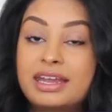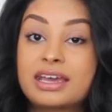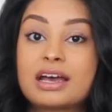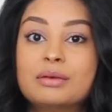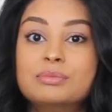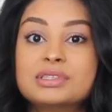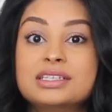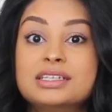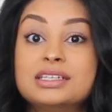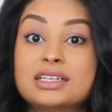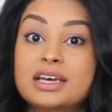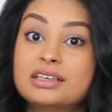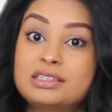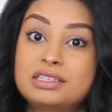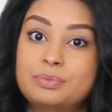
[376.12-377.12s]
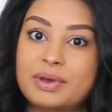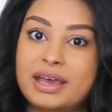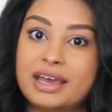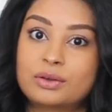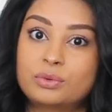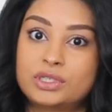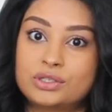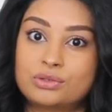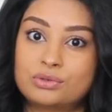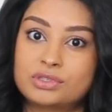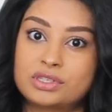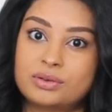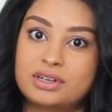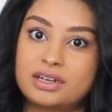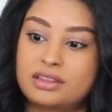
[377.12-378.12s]
and it comes in a dust bag, which is
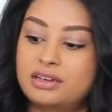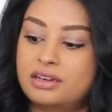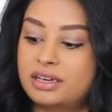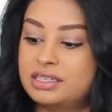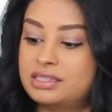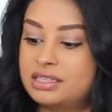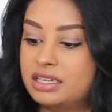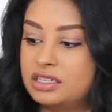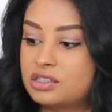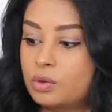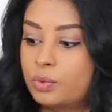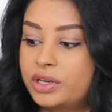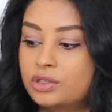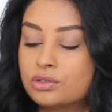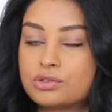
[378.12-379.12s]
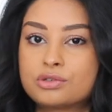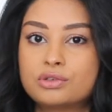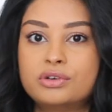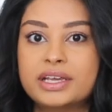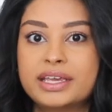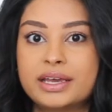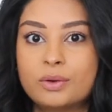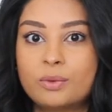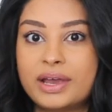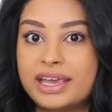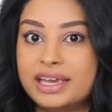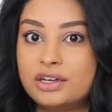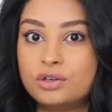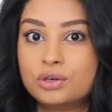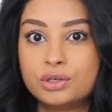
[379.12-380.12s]
also another nice thing. So when you're storing it
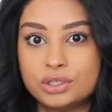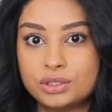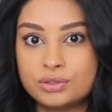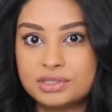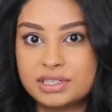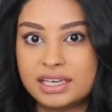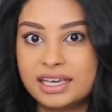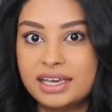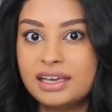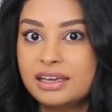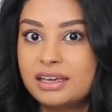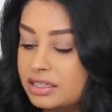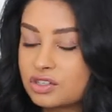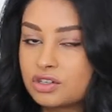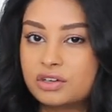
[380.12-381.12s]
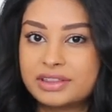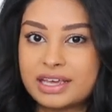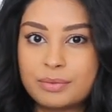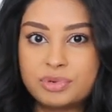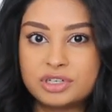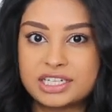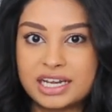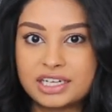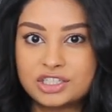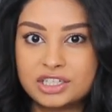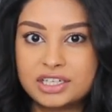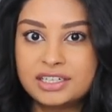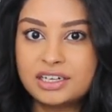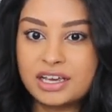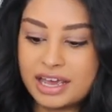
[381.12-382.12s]
away and not using it, it's got that
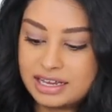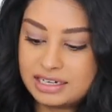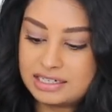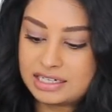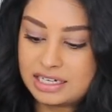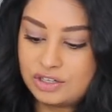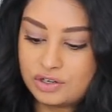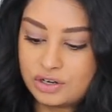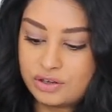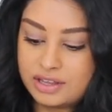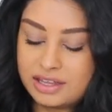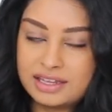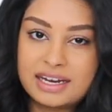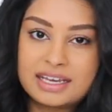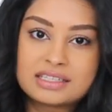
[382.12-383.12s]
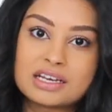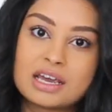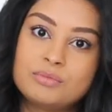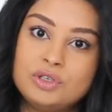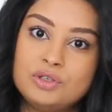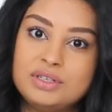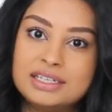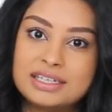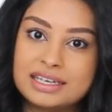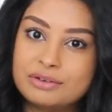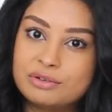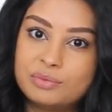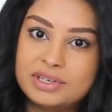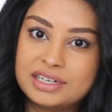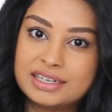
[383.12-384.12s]
protection, and you know that the next time you need it,
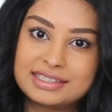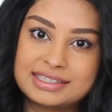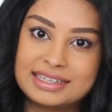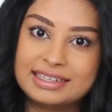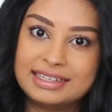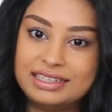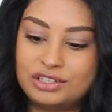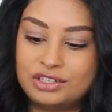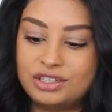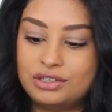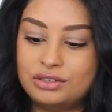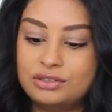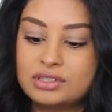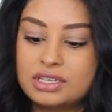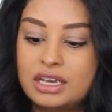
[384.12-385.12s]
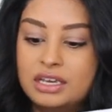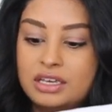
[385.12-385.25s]
it will be nice and clean to use.